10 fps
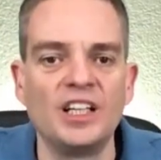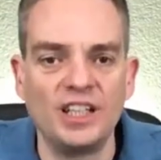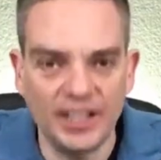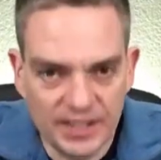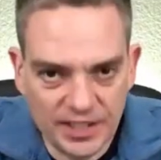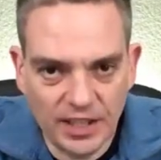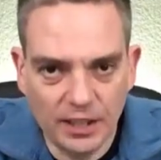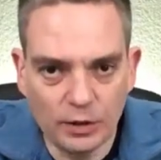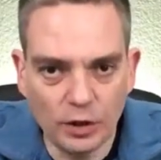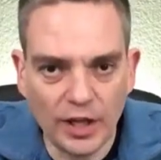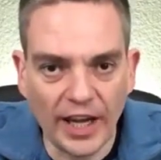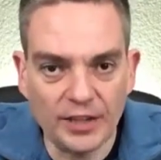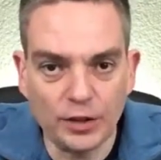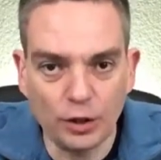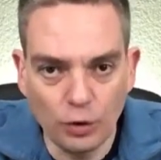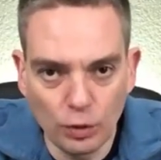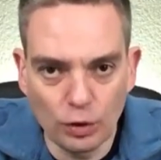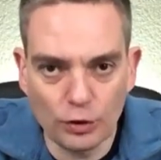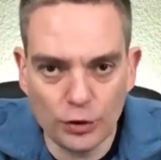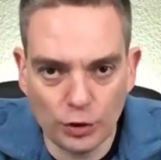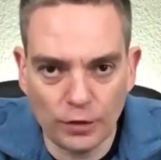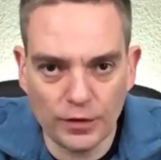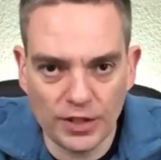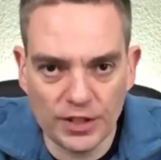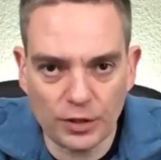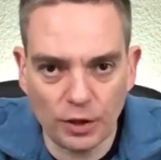Let's take a look at the Google serverless